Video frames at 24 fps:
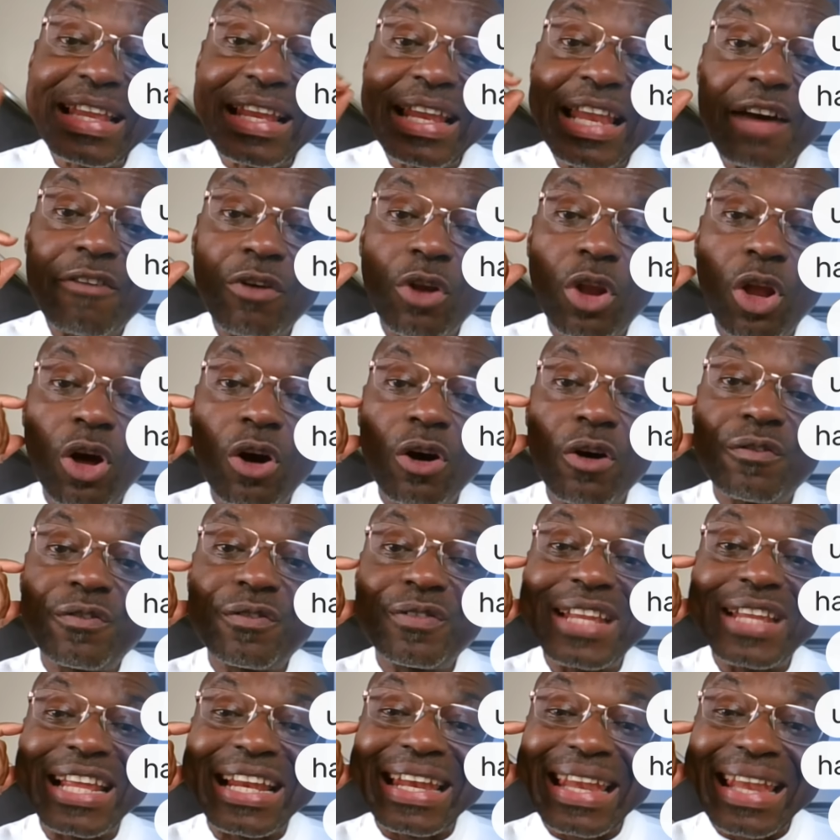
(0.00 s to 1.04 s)
at the level
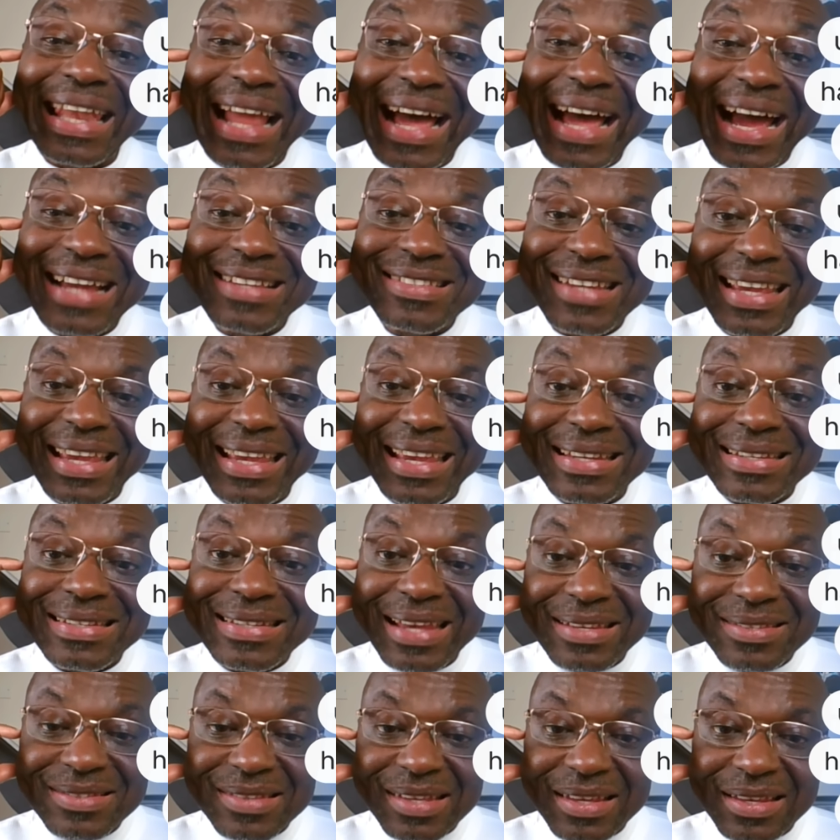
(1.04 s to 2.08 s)
of the large
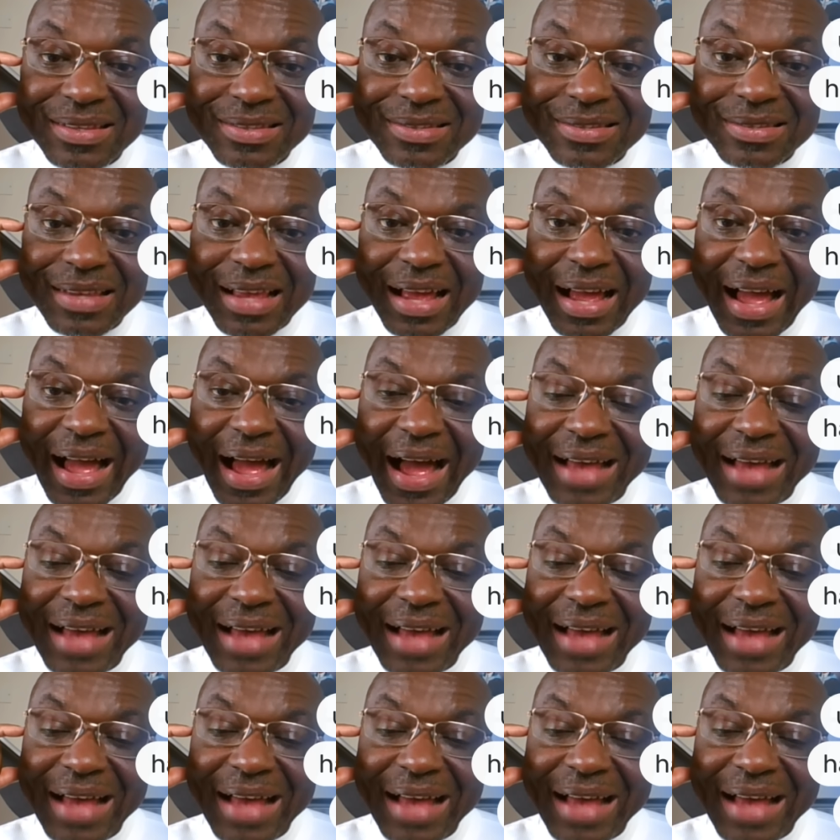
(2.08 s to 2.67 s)
intestines,